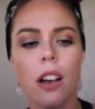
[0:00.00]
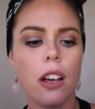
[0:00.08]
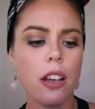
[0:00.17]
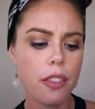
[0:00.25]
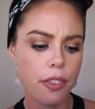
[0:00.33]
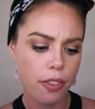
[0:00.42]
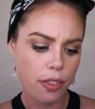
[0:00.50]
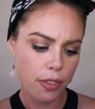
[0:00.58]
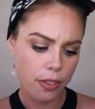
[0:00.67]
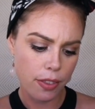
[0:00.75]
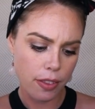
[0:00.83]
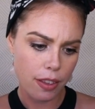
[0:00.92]

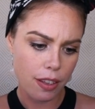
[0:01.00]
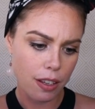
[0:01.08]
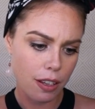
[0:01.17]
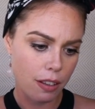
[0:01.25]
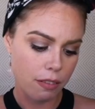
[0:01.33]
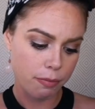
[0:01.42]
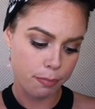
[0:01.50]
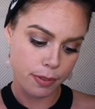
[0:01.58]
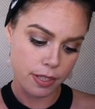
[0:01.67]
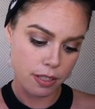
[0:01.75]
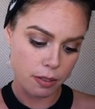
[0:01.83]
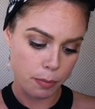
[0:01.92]
Earth,
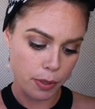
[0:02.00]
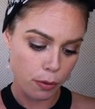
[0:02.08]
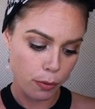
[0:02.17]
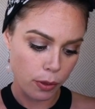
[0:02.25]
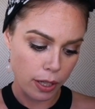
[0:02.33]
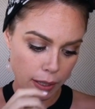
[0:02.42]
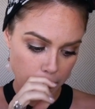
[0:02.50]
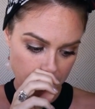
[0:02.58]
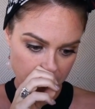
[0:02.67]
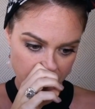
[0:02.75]
this is a beautiful card.